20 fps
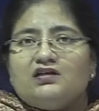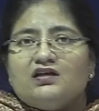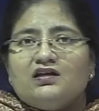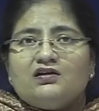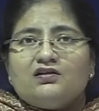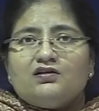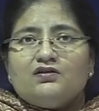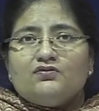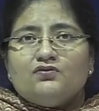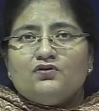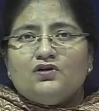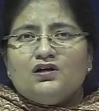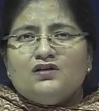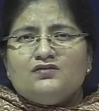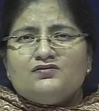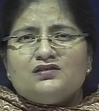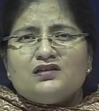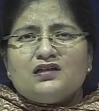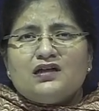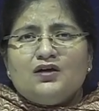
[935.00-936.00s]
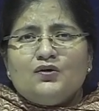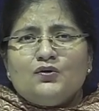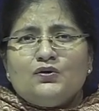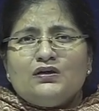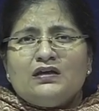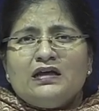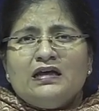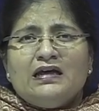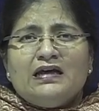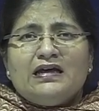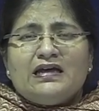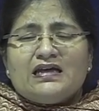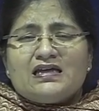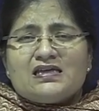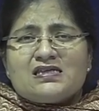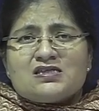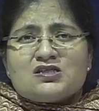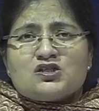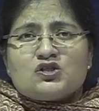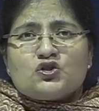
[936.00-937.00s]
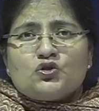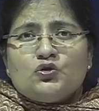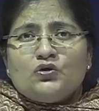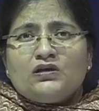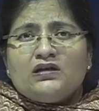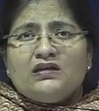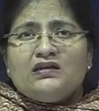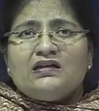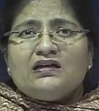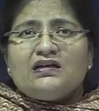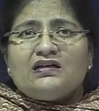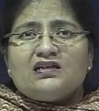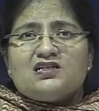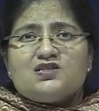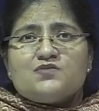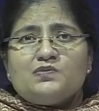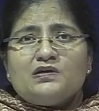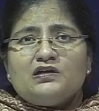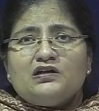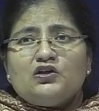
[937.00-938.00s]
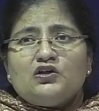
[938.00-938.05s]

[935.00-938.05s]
It revolves around a story that has been